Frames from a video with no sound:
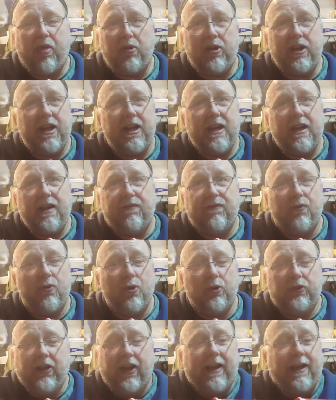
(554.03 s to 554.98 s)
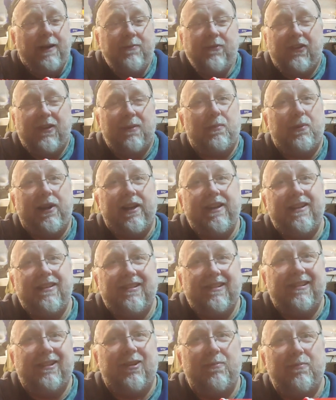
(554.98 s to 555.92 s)
3-4 times the
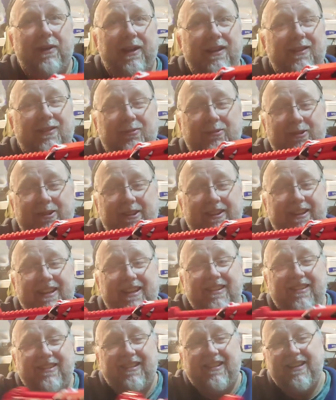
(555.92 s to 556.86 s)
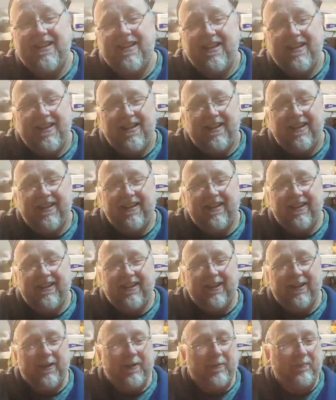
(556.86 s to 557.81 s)
price compared to one of these.
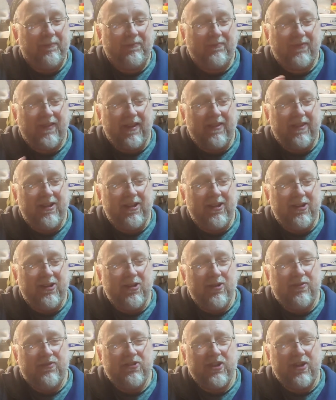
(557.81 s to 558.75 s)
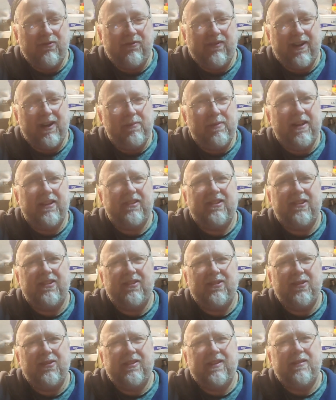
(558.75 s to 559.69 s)
The Nerf gel fire
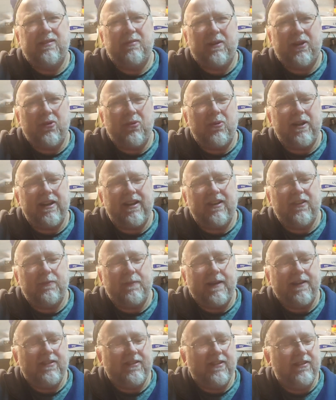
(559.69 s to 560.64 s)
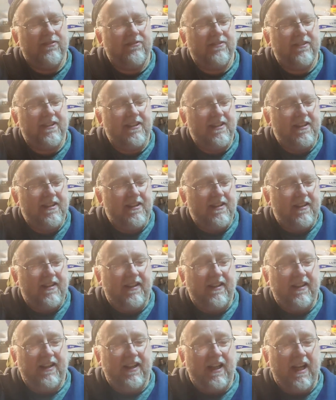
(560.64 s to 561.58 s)
blasters do seem to be quite expensive.
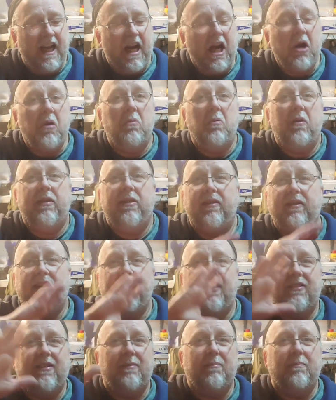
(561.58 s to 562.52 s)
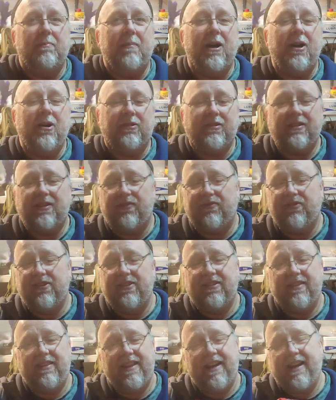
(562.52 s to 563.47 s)
Whether there's a marked
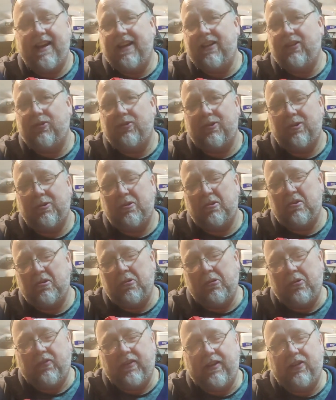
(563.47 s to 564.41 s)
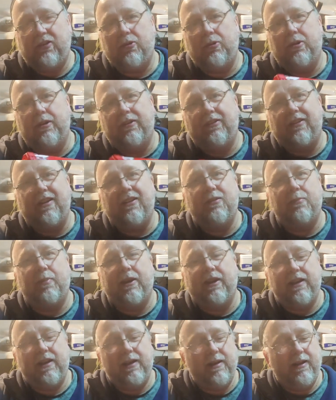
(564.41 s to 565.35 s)
difference in that, I do not know, because I do not intend to
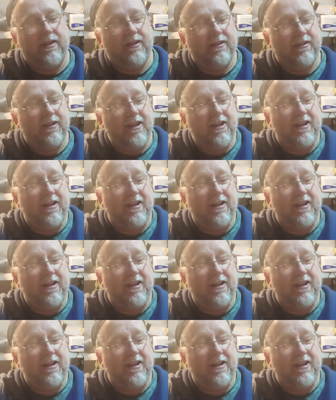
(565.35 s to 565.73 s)
buy any